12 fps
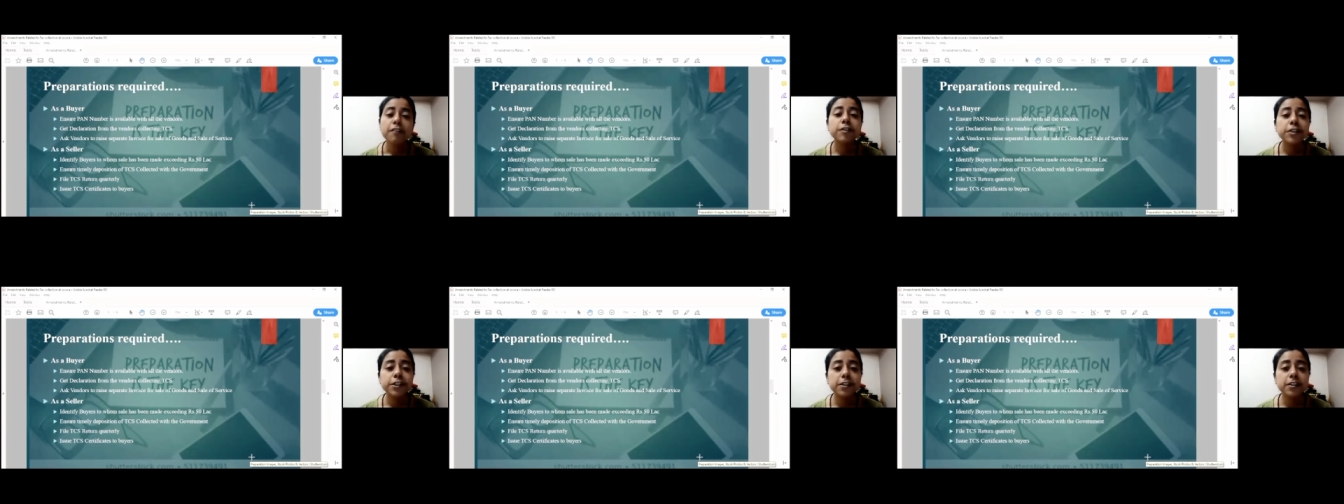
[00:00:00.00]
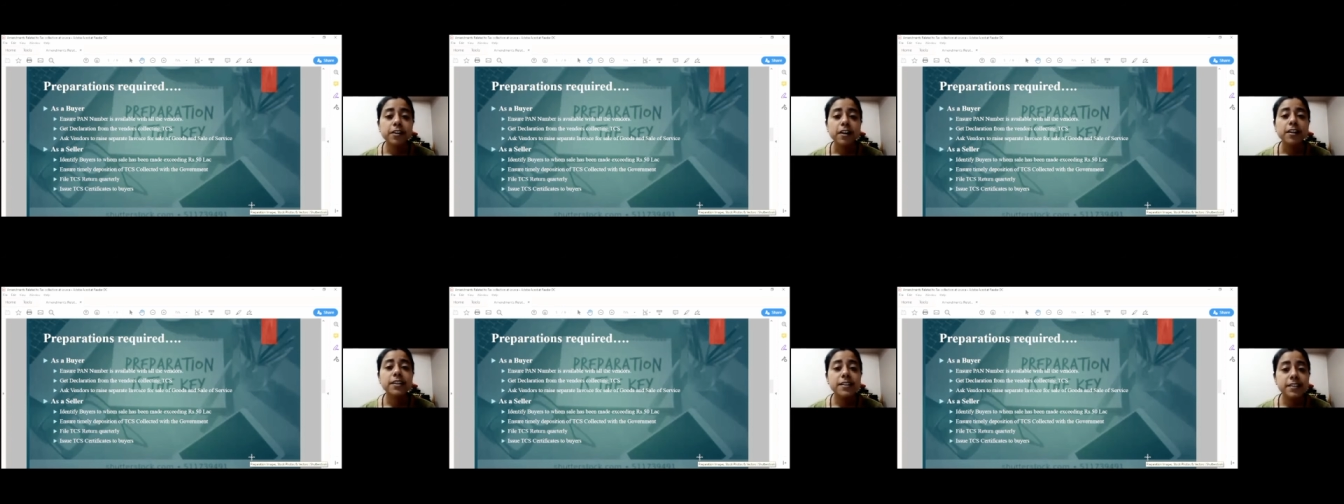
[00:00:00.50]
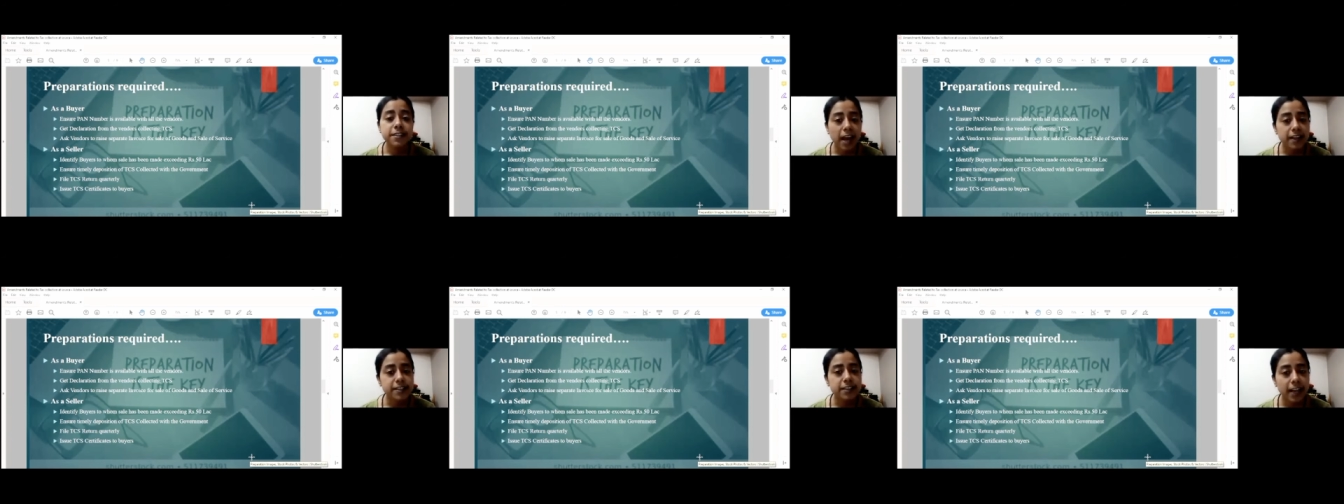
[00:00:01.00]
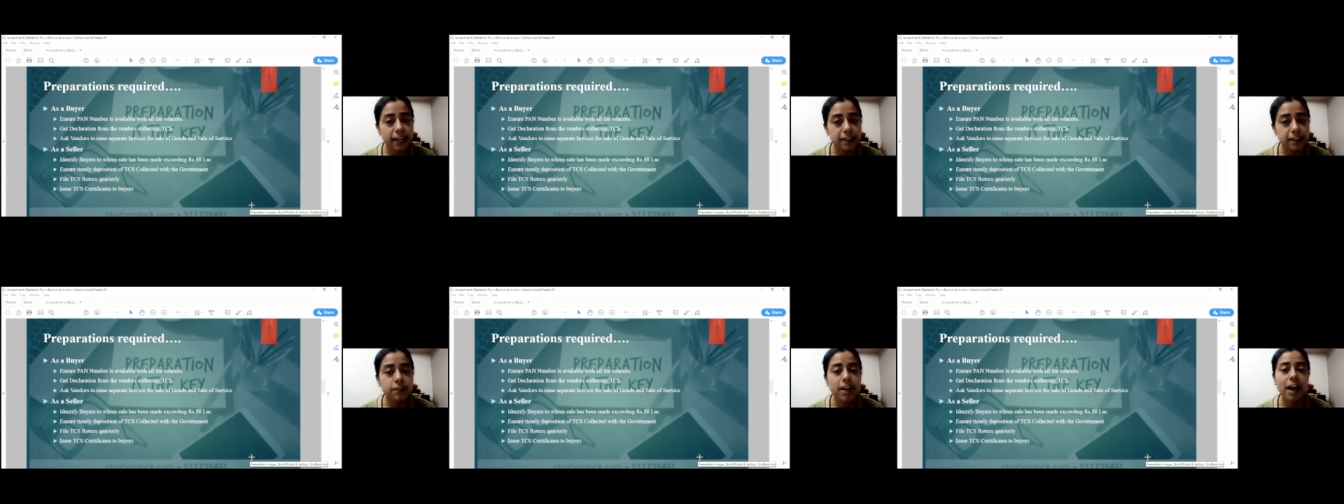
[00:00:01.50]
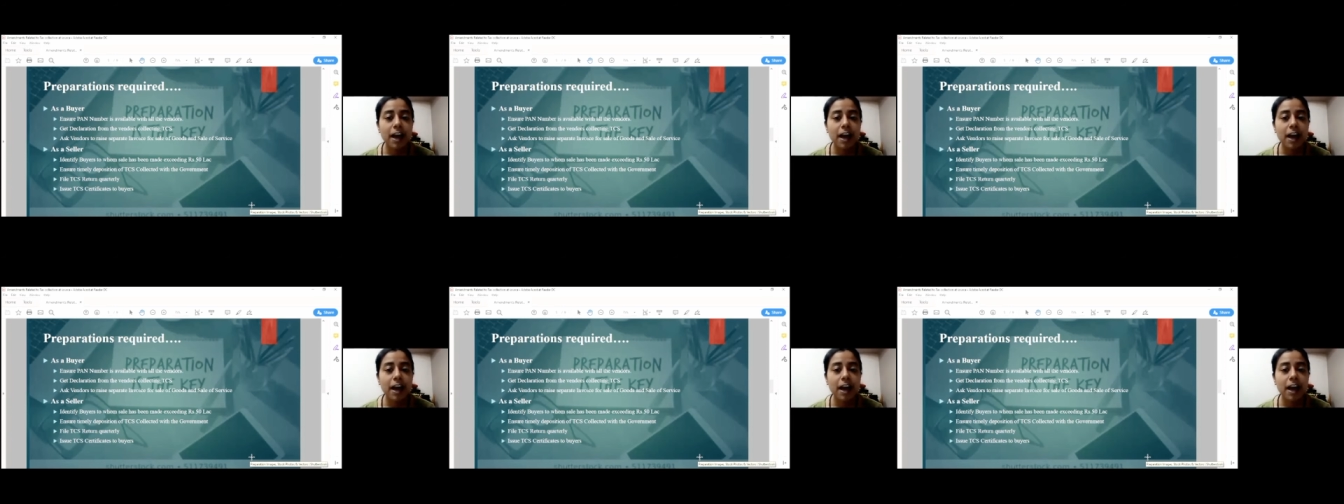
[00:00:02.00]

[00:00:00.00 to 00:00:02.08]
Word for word: Further, this tax collected will